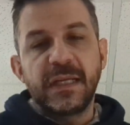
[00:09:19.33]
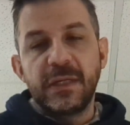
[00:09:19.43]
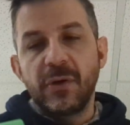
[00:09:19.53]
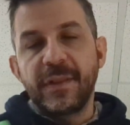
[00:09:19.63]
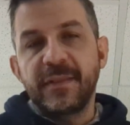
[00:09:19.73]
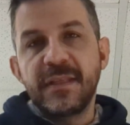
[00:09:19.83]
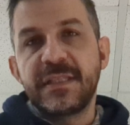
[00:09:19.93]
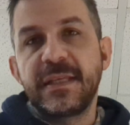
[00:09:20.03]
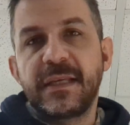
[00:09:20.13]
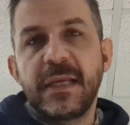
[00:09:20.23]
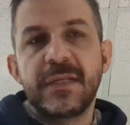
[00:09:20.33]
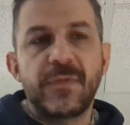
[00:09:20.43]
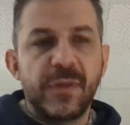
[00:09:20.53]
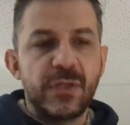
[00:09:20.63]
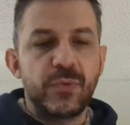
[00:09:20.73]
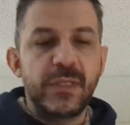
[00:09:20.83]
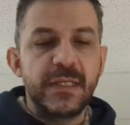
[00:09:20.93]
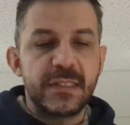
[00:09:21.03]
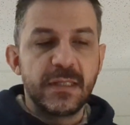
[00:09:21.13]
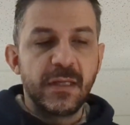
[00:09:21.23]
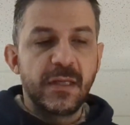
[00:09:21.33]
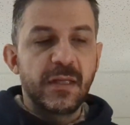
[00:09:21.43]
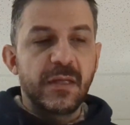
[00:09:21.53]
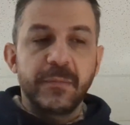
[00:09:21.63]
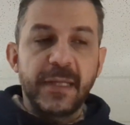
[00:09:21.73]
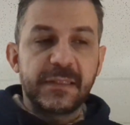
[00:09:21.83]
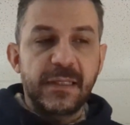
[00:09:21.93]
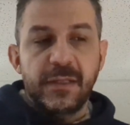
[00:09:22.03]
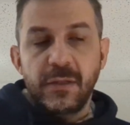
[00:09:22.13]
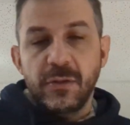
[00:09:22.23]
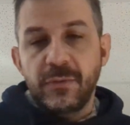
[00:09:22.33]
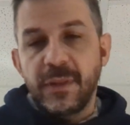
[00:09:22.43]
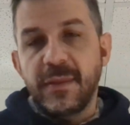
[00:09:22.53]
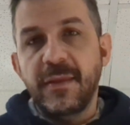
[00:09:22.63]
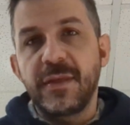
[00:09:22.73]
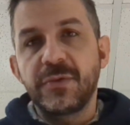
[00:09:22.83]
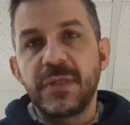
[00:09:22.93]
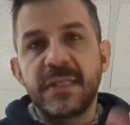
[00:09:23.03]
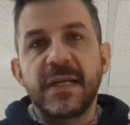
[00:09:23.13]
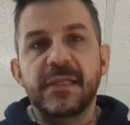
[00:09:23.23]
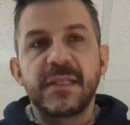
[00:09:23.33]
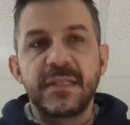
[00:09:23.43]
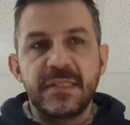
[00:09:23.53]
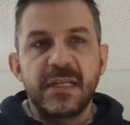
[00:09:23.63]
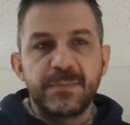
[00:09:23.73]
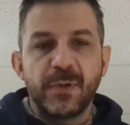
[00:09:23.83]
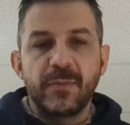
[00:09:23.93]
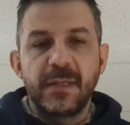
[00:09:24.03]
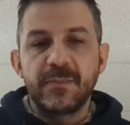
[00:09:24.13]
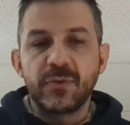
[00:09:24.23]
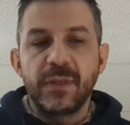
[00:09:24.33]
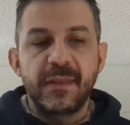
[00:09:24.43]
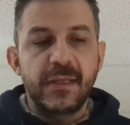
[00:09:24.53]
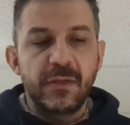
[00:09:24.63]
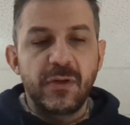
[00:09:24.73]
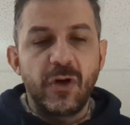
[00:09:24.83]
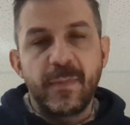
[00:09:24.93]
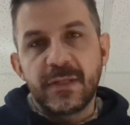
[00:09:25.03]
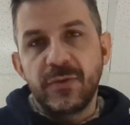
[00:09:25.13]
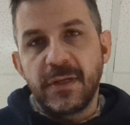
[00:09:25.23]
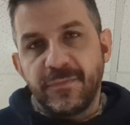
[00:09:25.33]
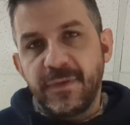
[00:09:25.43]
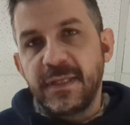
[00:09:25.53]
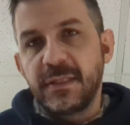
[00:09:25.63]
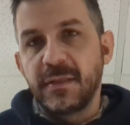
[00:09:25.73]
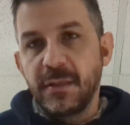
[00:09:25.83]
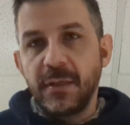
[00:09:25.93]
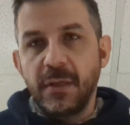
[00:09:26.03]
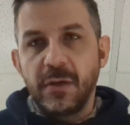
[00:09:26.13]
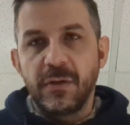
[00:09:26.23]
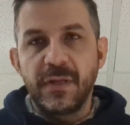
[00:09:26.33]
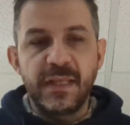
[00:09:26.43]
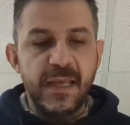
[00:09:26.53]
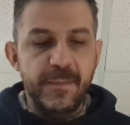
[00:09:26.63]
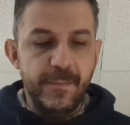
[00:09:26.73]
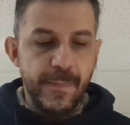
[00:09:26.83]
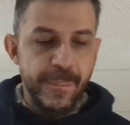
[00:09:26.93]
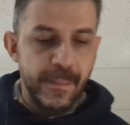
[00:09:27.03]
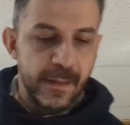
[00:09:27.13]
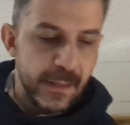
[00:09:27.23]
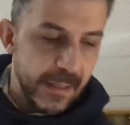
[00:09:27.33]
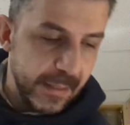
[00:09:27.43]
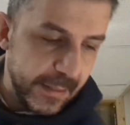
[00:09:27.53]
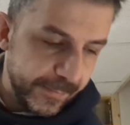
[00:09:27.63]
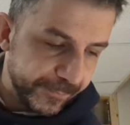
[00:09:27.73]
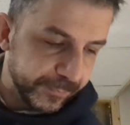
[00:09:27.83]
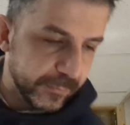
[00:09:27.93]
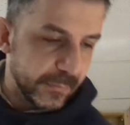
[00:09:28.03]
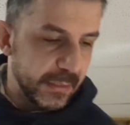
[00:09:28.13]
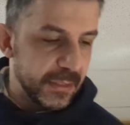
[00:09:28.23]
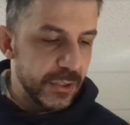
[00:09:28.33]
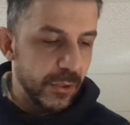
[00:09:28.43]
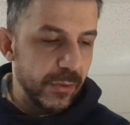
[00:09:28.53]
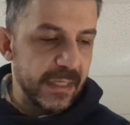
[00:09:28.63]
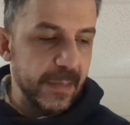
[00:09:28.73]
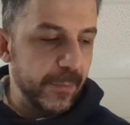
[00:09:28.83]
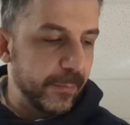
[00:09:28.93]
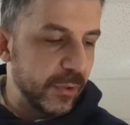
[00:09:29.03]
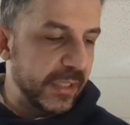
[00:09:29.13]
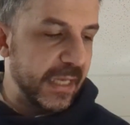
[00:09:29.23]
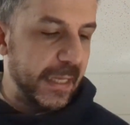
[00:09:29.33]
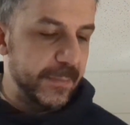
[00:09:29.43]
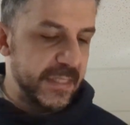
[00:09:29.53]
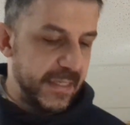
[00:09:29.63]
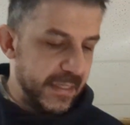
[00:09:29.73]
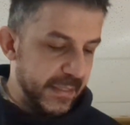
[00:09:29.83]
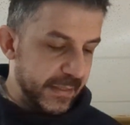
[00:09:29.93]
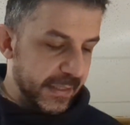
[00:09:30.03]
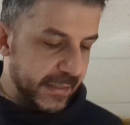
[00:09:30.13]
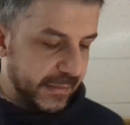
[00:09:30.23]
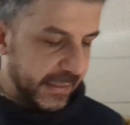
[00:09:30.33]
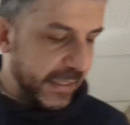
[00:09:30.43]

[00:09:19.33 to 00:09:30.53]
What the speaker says: I know that this is the case for the Switch, but with the Switch cartridges, there's problems with how much you can fit on a game. So a couple more games, and I think that I